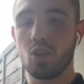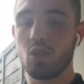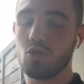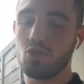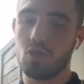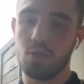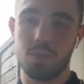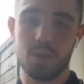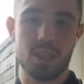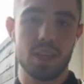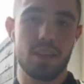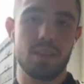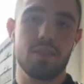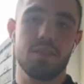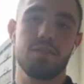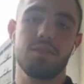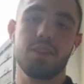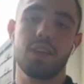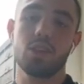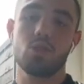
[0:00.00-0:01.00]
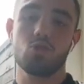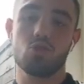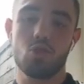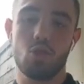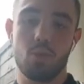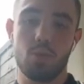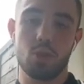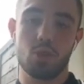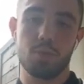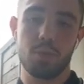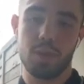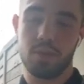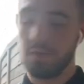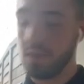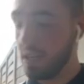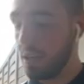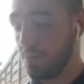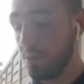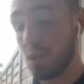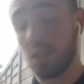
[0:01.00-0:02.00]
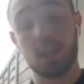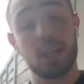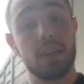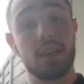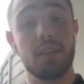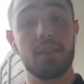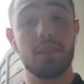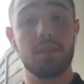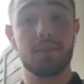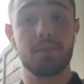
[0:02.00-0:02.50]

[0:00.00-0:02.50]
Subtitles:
100%. Thank you so much, mate. Really appreciate it.